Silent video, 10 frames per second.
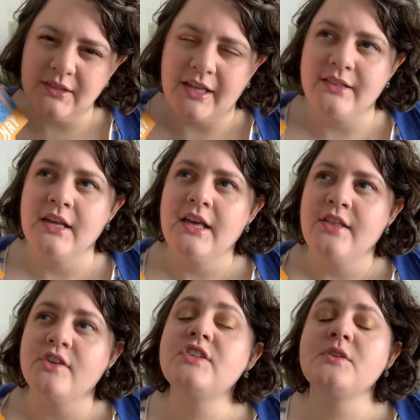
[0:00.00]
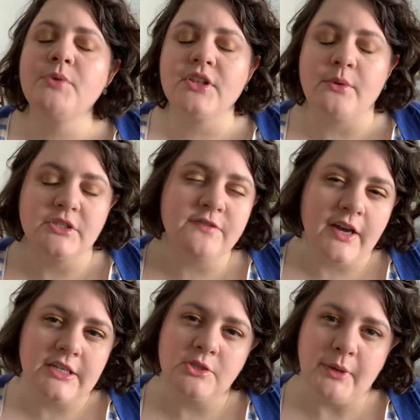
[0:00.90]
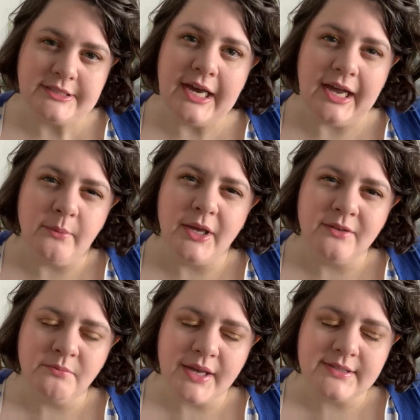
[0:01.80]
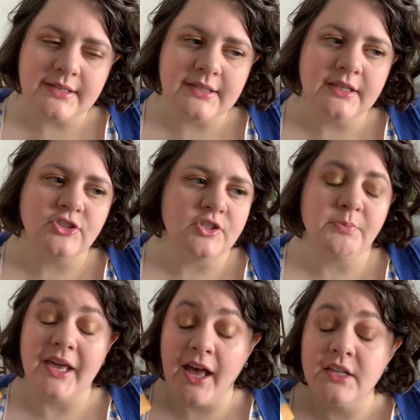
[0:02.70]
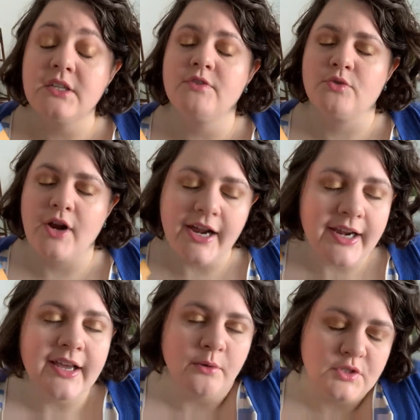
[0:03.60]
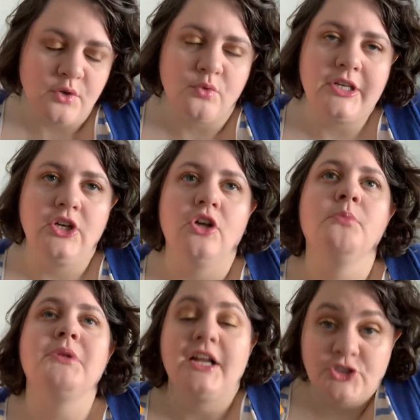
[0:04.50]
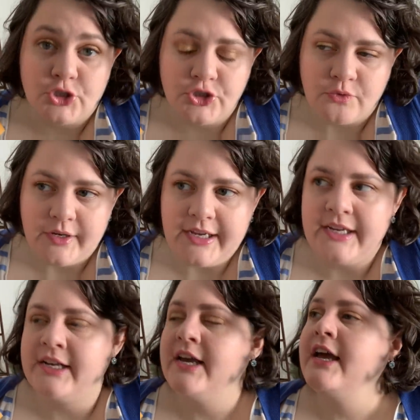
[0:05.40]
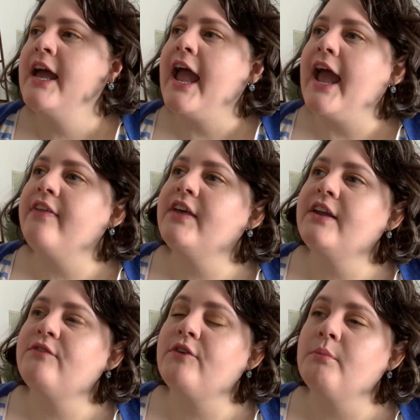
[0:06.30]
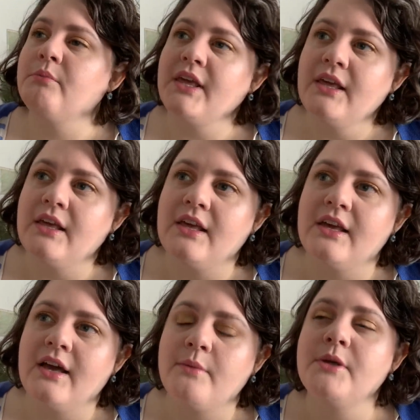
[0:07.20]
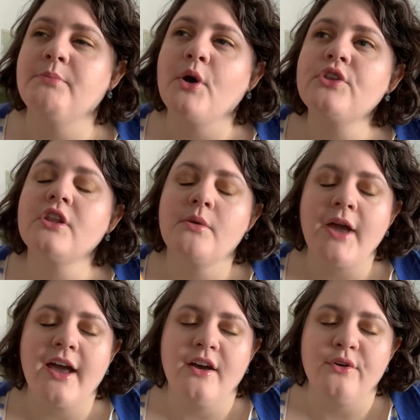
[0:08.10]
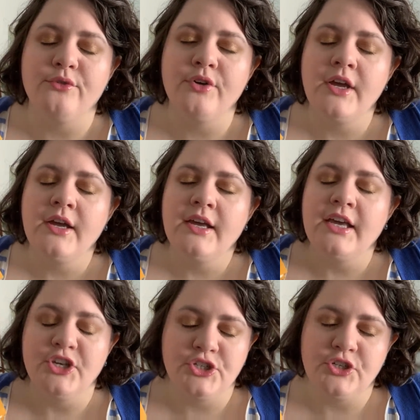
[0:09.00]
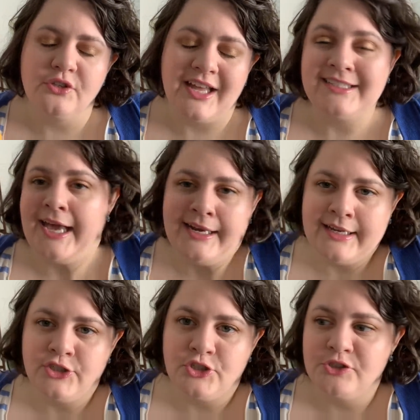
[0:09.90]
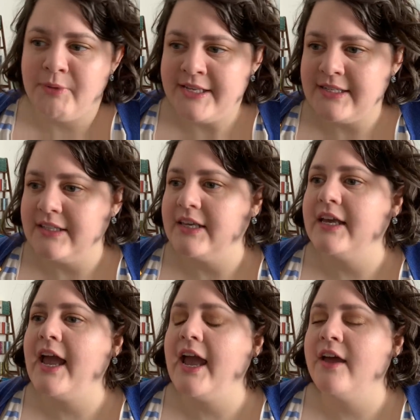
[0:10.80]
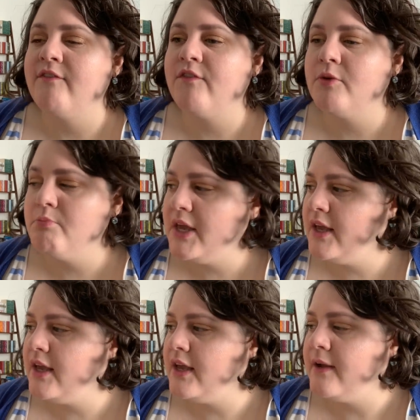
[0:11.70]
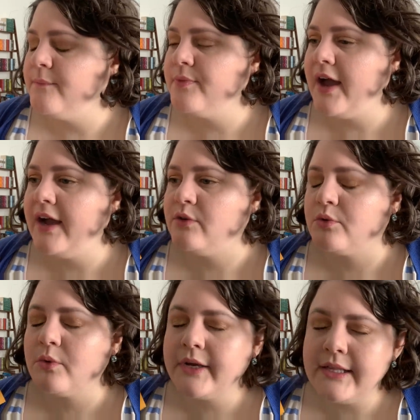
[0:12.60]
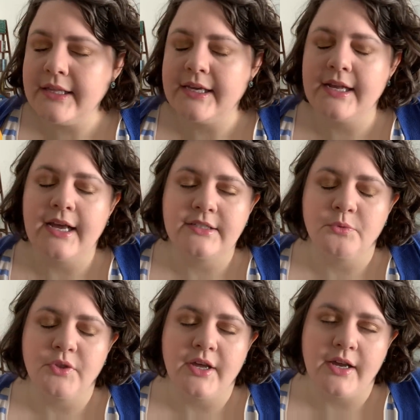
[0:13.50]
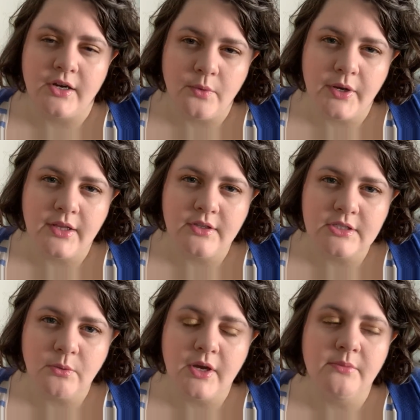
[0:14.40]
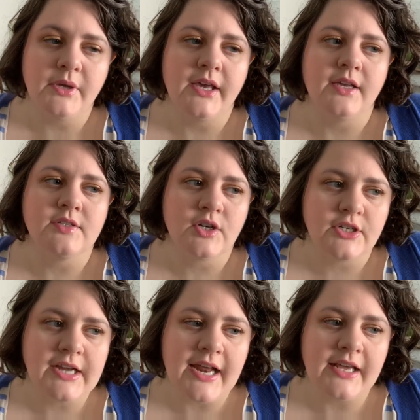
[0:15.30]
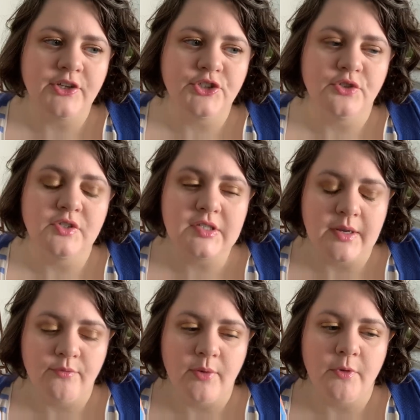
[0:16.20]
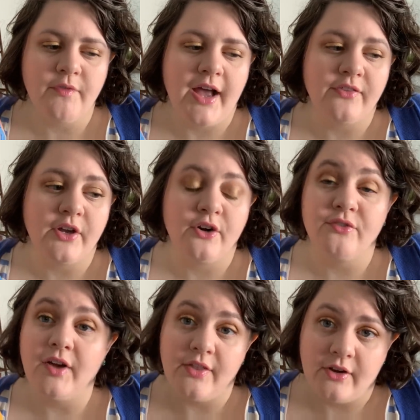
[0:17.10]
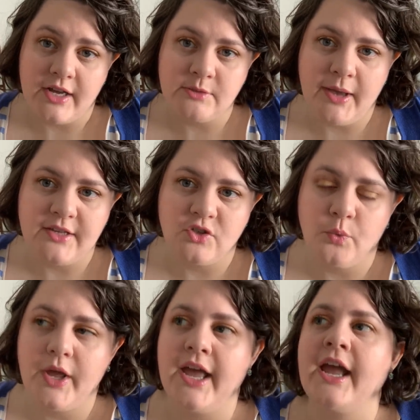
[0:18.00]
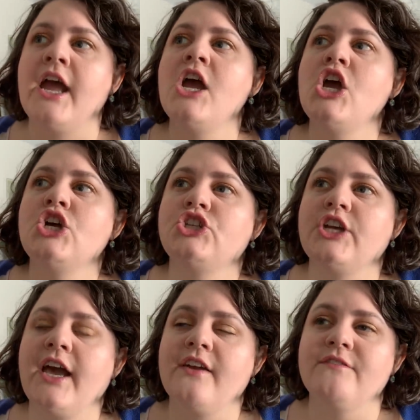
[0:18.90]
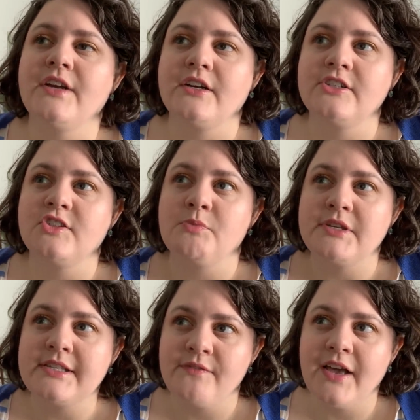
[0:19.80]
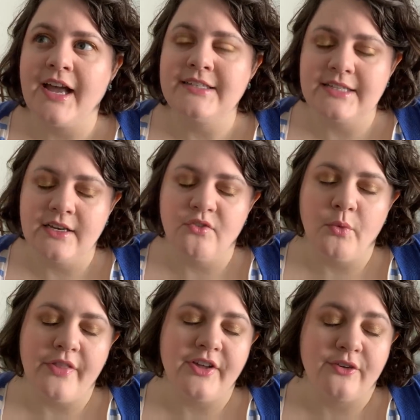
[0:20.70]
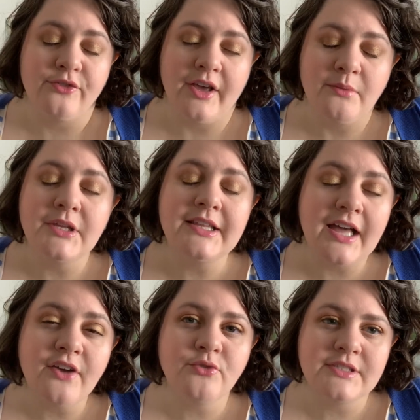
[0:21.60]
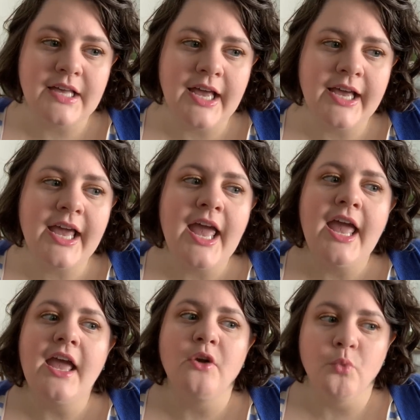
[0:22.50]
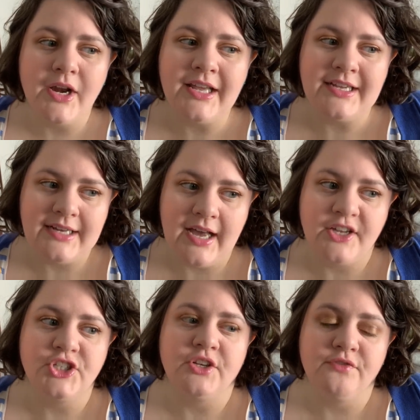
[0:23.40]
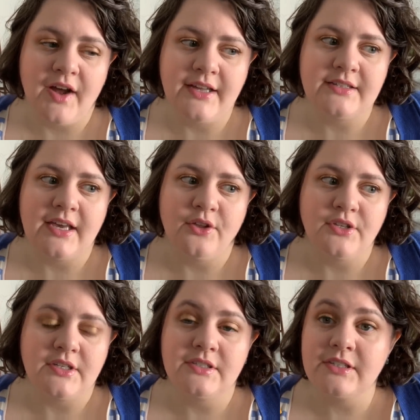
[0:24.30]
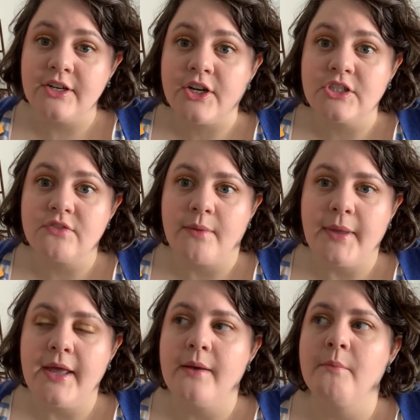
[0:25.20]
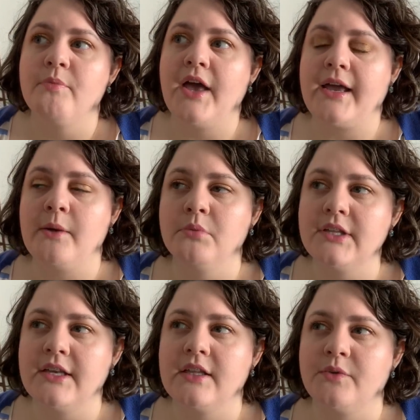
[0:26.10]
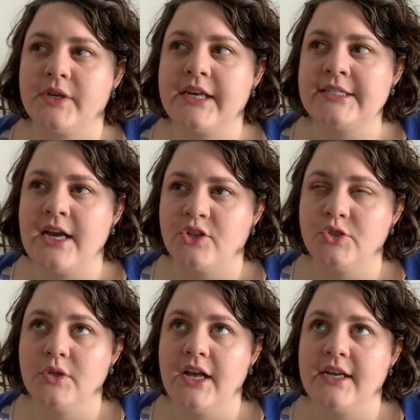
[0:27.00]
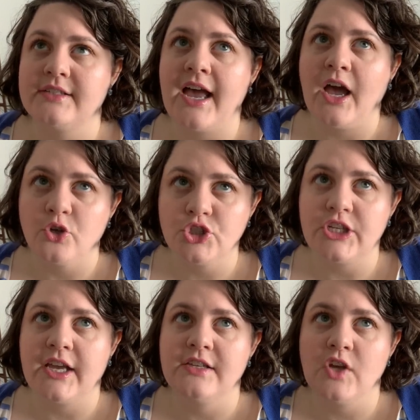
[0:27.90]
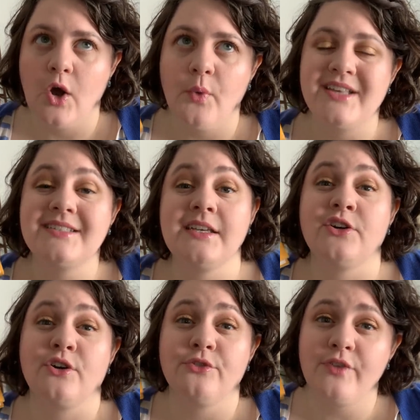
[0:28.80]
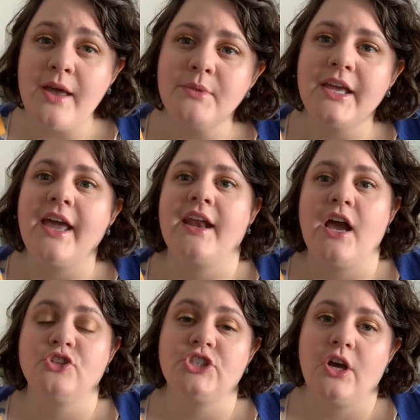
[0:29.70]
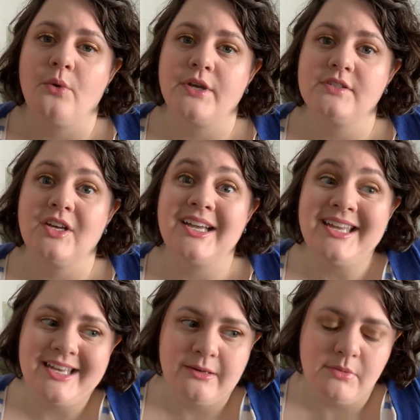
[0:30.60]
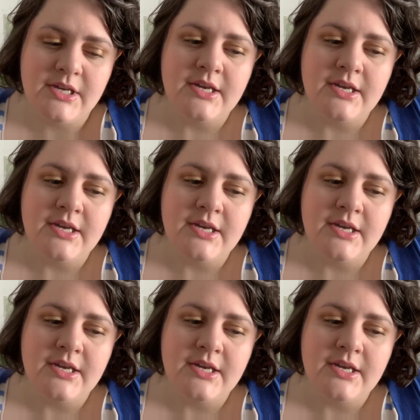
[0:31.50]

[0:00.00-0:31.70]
Like, this is a book that was fun to spend time in, basically, just because of the writing. It was a real pleasure to read. And then for me, I mean, both of them have issues, like daddy issues, basically. And for me, I really connected with the heroine in this one because her daddy issues stem from the fact that her father has passed away. She had a very specific idea of what their family life was like. And when he dies, she finds out these secrets from him that completely recontextualize how she has always seen her family and how she always saw him.